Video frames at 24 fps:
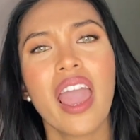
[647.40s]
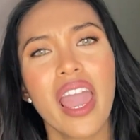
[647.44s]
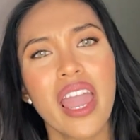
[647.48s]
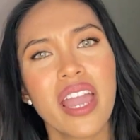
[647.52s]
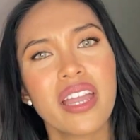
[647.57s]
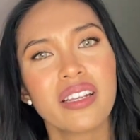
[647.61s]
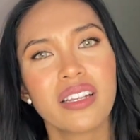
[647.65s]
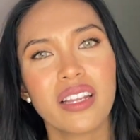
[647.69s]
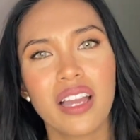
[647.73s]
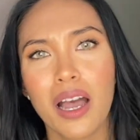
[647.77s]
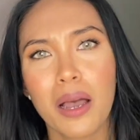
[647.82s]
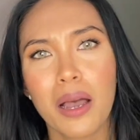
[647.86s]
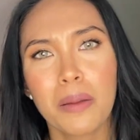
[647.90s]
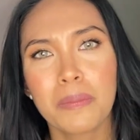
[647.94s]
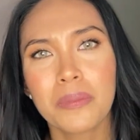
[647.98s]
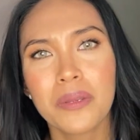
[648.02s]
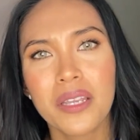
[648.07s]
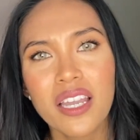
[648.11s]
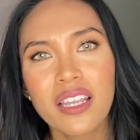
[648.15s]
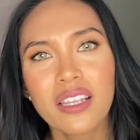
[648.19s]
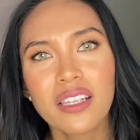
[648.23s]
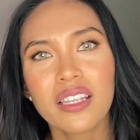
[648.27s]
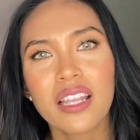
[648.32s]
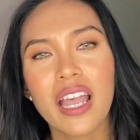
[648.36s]
and
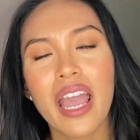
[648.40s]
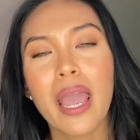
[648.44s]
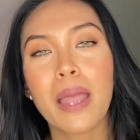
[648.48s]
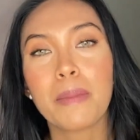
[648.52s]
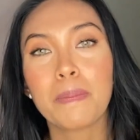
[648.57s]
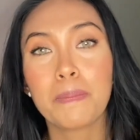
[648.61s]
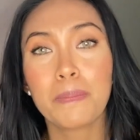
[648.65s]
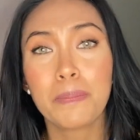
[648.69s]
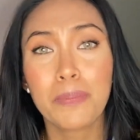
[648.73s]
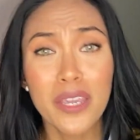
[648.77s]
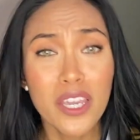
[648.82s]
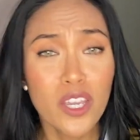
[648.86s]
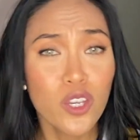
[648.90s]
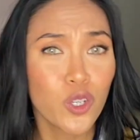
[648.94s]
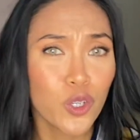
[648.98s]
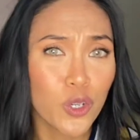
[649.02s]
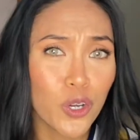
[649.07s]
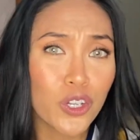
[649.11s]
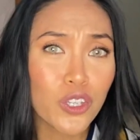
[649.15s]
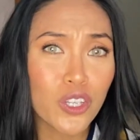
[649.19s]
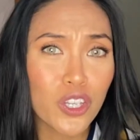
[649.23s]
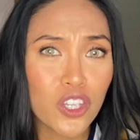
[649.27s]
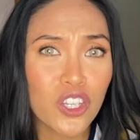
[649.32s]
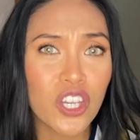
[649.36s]
updates, and be
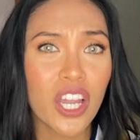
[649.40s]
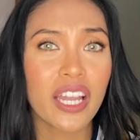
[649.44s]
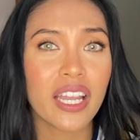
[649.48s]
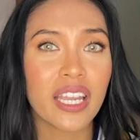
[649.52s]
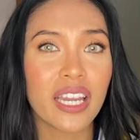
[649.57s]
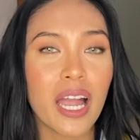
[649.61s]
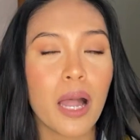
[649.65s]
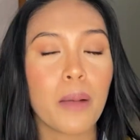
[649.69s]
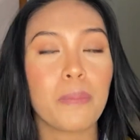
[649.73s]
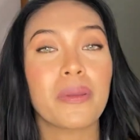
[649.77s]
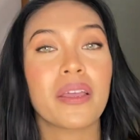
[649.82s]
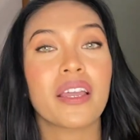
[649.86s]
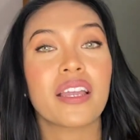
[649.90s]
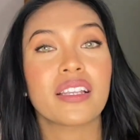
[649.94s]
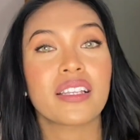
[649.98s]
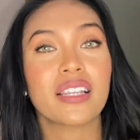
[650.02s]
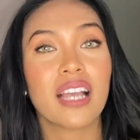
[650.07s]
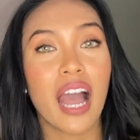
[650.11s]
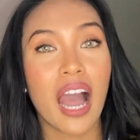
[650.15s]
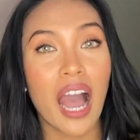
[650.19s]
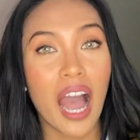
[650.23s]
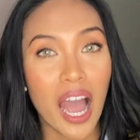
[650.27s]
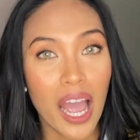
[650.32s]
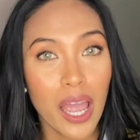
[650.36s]
sure to check it out because
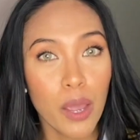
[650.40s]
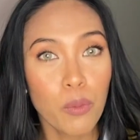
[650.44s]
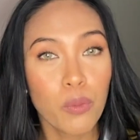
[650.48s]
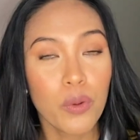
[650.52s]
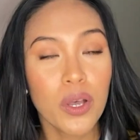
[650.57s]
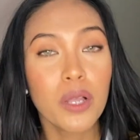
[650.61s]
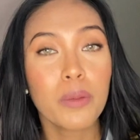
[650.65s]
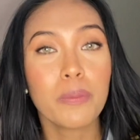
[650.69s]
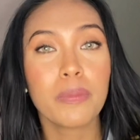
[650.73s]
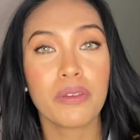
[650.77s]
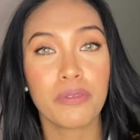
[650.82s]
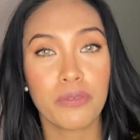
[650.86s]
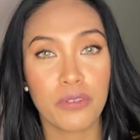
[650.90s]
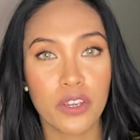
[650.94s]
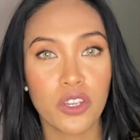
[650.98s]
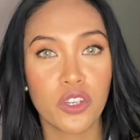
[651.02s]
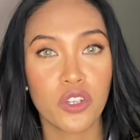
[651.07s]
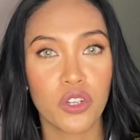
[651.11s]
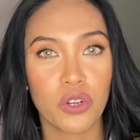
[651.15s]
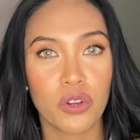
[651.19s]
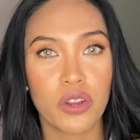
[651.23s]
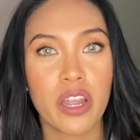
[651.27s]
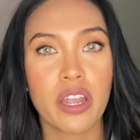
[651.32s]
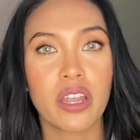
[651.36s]
I will be
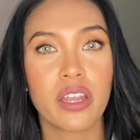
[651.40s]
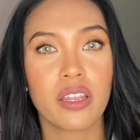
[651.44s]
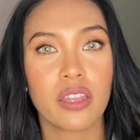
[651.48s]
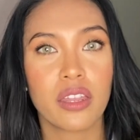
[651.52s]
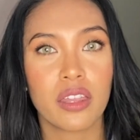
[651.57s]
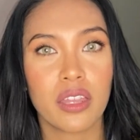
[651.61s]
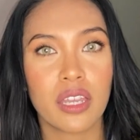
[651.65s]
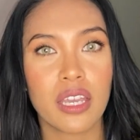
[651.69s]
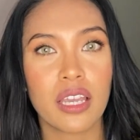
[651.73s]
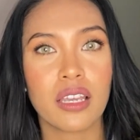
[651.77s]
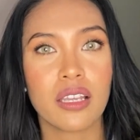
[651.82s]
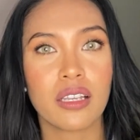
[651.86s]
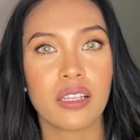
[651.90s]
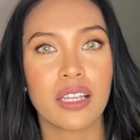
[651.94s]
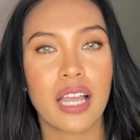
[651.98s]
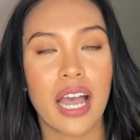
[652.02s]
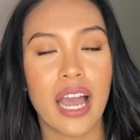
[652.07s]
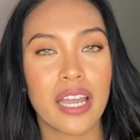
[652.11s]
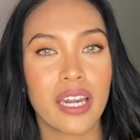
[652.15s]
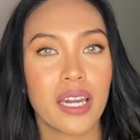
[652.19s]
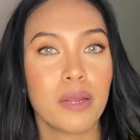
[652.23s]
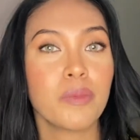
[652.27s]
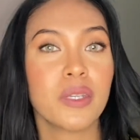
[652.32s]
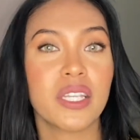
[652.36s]
featuring these
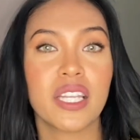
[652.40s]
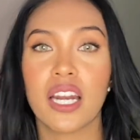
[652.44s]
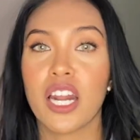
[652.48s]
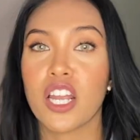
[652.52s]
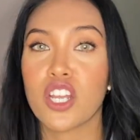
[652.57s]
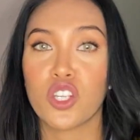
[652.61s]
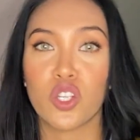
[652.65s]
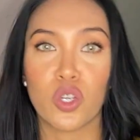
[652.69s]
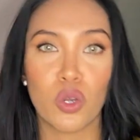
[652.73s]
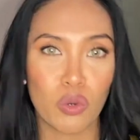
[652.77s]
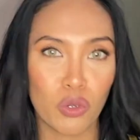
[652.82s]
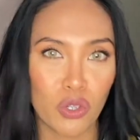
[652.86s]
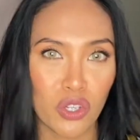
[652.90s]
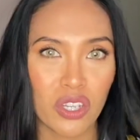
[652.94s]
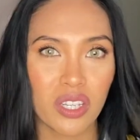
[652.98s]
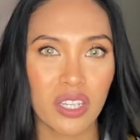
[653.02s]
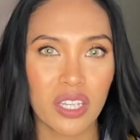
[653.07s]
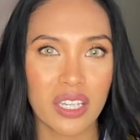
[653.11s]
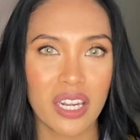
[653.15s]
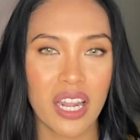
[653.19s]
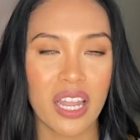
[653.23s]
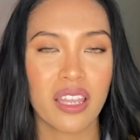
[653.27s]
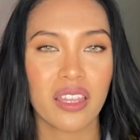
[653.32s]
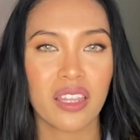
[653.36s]
items that I showed you
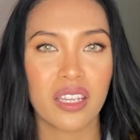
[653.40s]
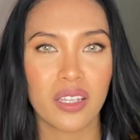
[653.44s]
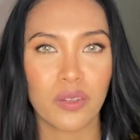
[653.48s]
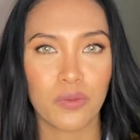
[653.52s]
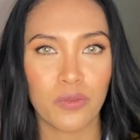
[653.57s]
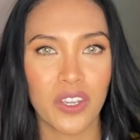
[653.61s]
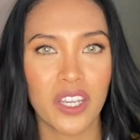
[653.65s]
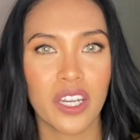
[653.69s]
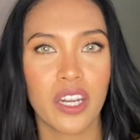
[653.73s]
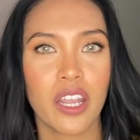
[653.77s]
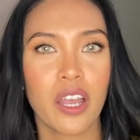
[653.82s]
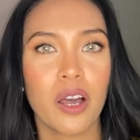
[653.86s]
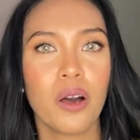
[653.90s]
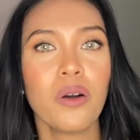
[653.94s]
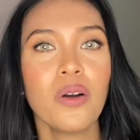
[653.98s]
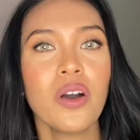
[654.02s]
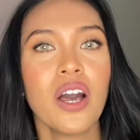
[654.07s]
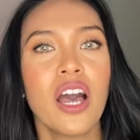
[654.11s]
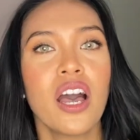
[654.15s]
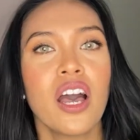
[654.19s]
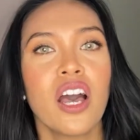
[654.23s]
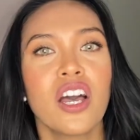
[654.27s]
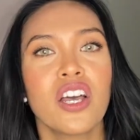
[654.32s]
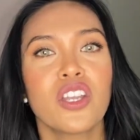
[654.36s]
today in this video
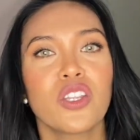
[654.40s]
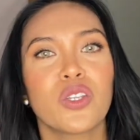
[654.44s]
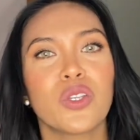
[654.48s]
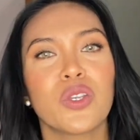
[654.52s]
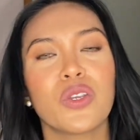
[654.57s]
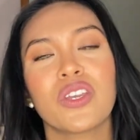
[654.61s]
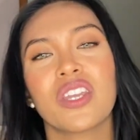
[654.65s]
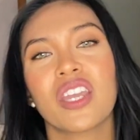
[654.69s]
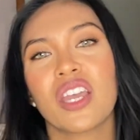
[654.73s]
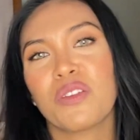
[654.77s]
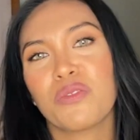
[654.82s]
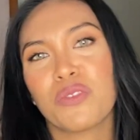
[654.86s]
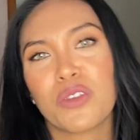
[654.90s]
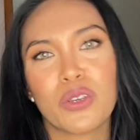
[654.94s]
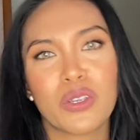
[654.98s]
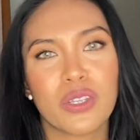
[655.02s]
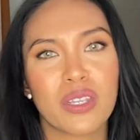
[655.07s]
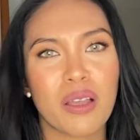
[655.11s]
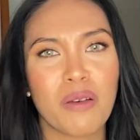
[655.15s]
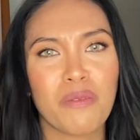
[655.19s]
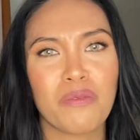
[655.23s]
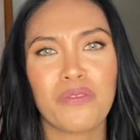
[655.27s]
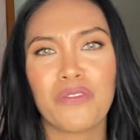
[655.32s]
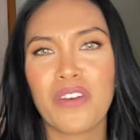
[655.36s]
to give you
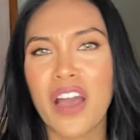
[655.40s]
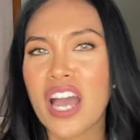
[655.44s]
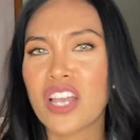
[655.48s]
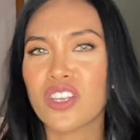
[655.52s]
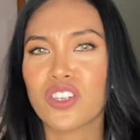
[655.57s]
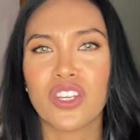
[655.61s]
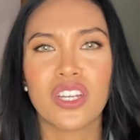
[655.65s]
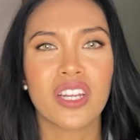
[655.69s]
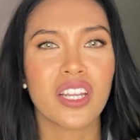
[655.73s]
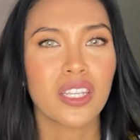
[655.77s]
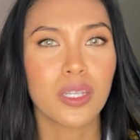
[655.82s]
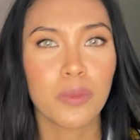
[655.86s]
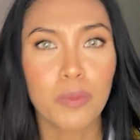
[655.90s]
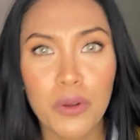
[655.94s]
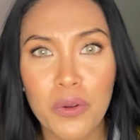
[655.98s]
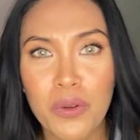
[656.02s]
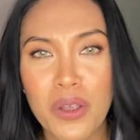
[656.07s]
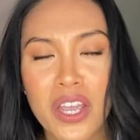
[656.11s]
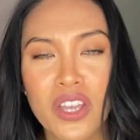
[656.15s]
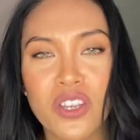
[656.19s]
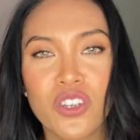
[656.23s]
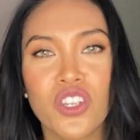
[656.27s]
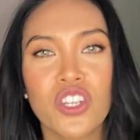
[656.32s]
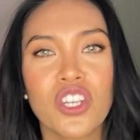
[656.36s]
some fashion
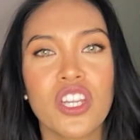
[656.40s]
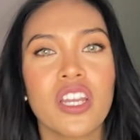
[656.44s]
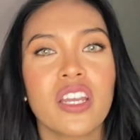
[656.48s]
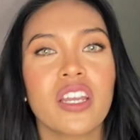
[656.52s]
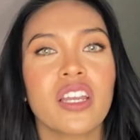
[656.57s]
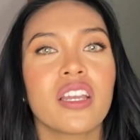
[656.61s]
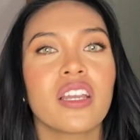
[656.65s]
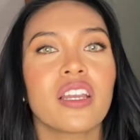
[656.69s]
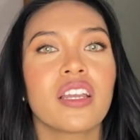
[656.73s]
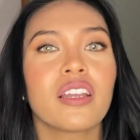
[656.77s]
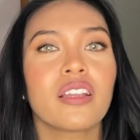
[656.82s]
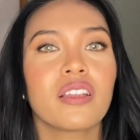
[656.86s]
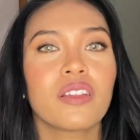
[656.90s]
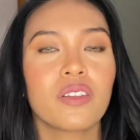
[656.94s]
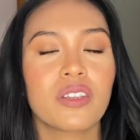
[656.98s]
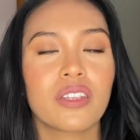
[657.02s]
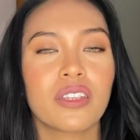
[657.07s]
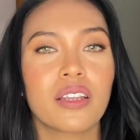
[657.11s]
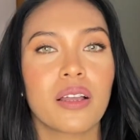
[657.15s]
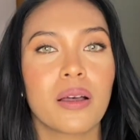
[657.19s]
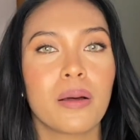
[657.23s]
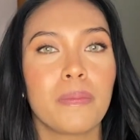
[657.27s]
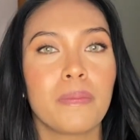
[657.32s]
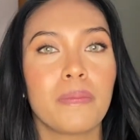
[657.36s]
inspiration,
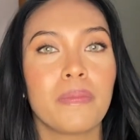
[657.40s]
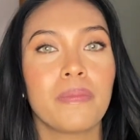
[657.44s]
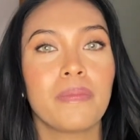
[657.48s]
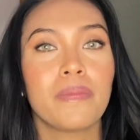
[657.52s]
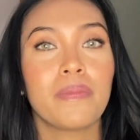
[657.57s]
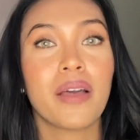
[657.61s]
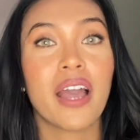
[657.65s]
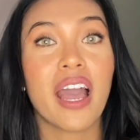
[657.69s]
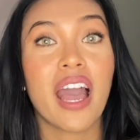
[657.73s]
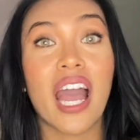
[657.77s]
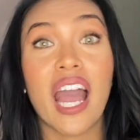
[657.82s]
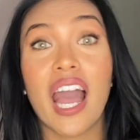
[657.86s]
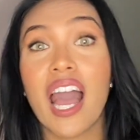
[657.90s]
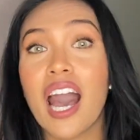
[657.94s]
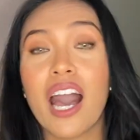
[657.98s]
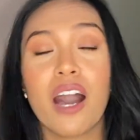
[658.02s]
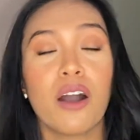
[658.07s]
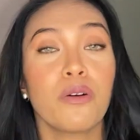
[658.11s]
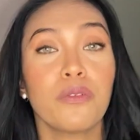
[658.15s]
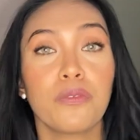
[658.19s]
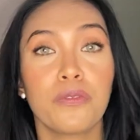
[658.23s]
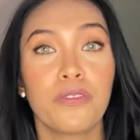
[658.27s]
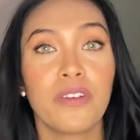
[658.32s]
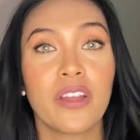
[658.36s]
some
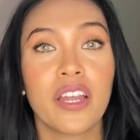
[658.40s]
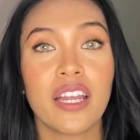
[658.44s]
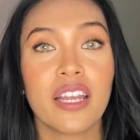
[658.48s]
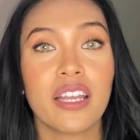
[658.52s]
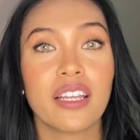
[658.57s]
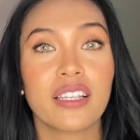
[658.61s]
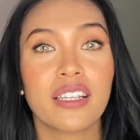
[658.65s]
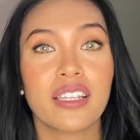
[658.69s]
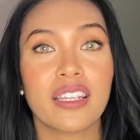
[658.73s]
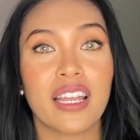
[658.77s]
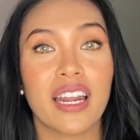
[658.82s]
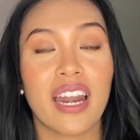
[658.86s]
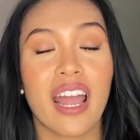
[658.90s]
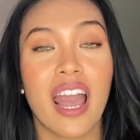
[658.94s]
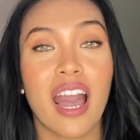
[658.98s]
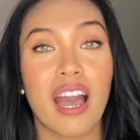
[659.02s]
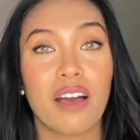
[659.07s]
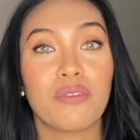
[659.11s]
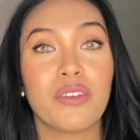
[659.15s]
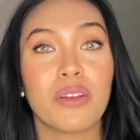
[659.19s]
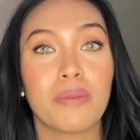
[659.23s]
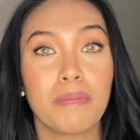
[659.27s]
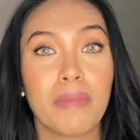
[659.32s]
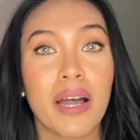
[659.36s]
outfits that I
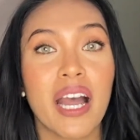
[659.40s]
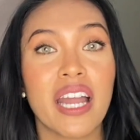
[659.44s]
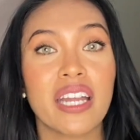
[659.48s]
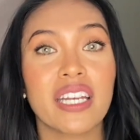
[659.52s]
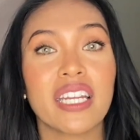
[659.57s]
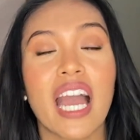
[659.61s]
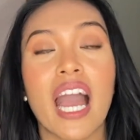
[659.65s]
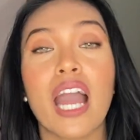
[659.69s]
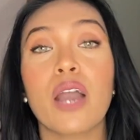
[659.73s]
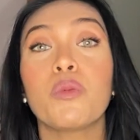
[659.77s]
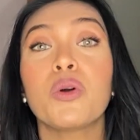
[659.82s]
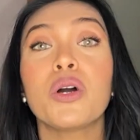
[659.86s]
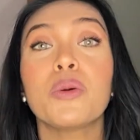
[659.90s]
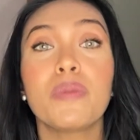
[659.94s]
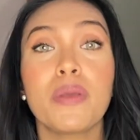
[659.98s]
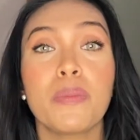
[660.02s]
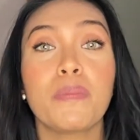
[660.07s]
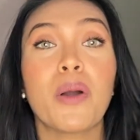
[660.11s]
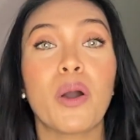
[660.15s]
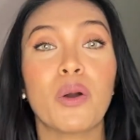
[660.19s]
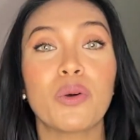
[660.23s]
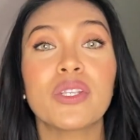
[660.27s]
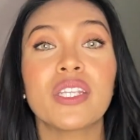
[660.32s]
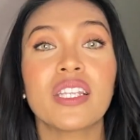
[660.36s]
have in mind. I will be
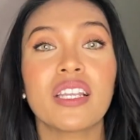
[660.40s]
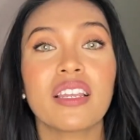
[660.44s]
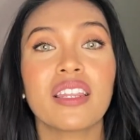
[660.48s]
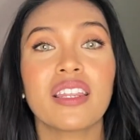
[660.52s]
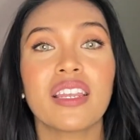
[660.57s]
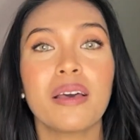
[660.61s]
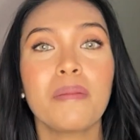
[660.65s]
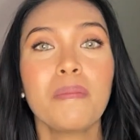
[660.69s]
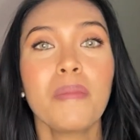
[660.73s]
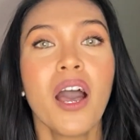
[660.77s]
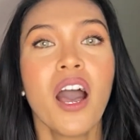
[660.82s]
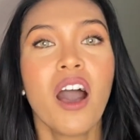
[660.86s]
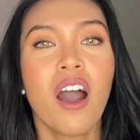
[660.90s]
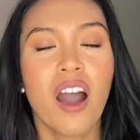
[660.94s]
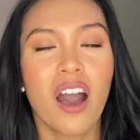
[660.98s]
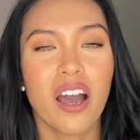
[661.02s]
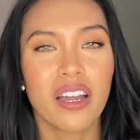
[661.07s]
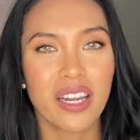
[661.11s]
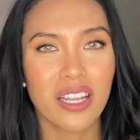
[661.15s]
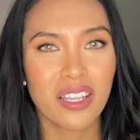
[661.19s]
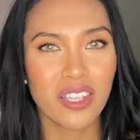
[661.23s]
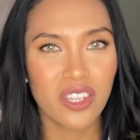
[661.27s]
posting them on